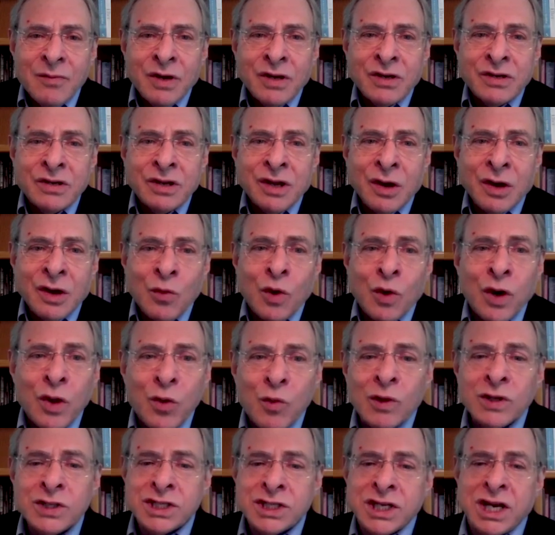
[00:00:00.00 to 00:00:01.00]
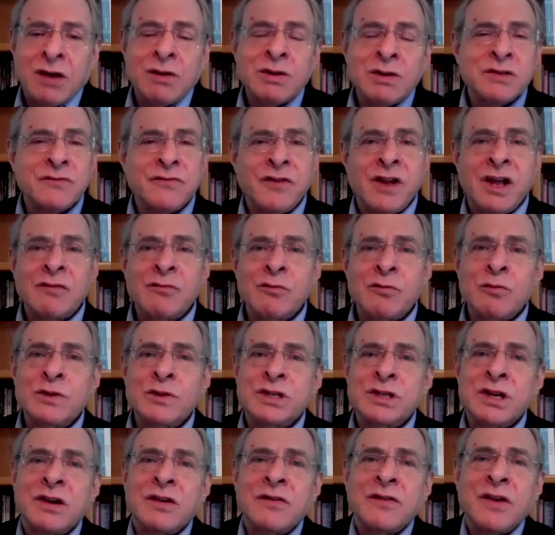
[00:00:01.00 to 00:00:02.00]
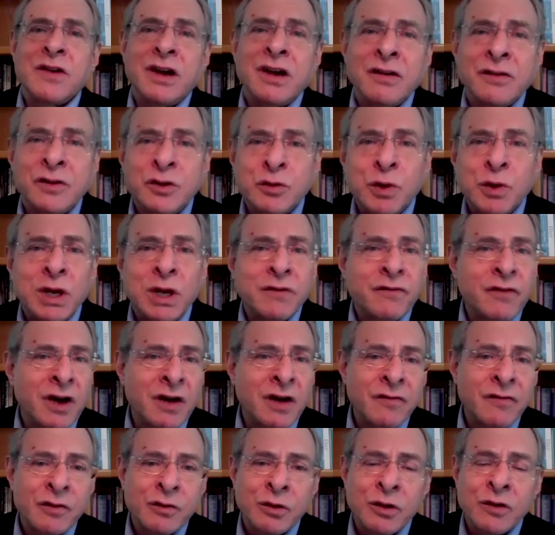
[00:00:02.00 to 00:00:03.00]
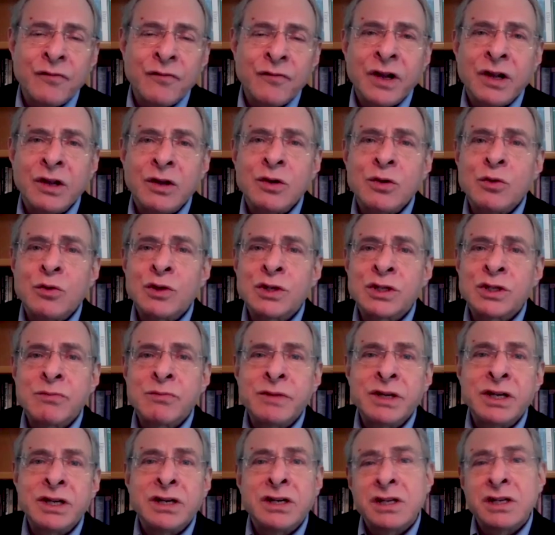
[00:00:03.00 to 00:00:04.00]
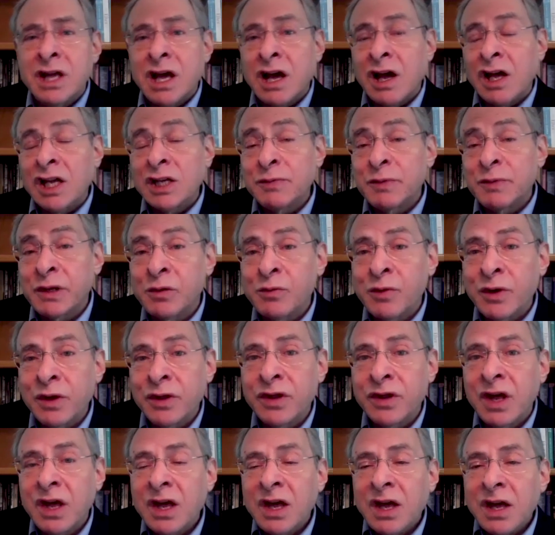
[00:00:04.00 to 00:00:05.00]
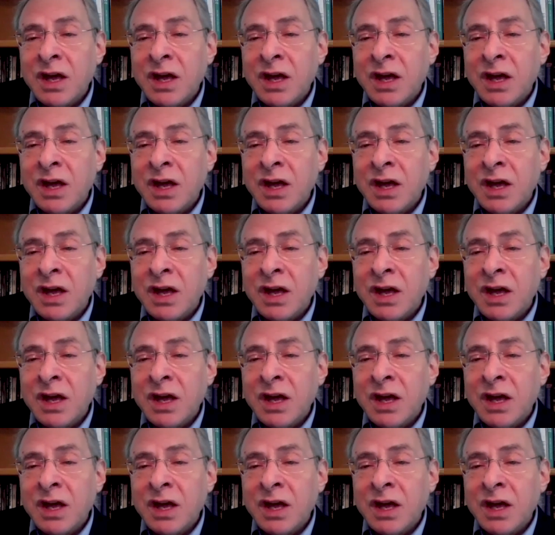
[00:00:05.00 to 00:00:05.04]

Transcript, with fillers: But uh, one of the ones that I was involved in was a 25 year old fellow who was admitted to the hospital with